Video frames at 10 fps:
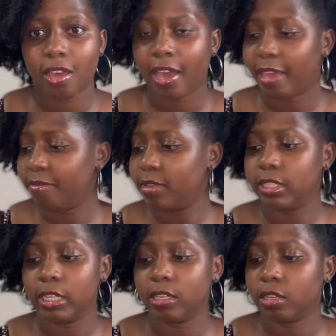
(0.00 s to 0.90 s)
I've
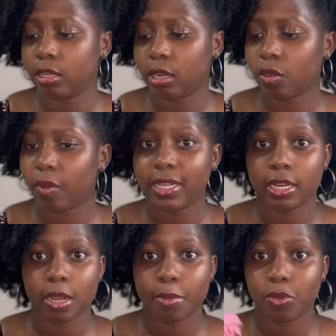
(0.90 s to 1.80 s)
seen quite a
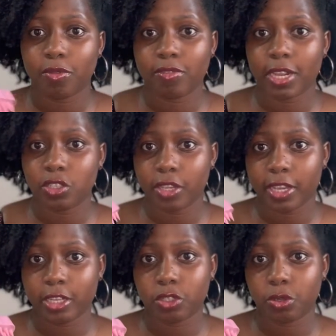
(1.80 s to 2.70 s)
number of natural
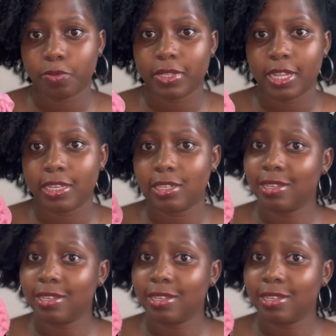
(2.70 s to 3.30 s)
hair shops that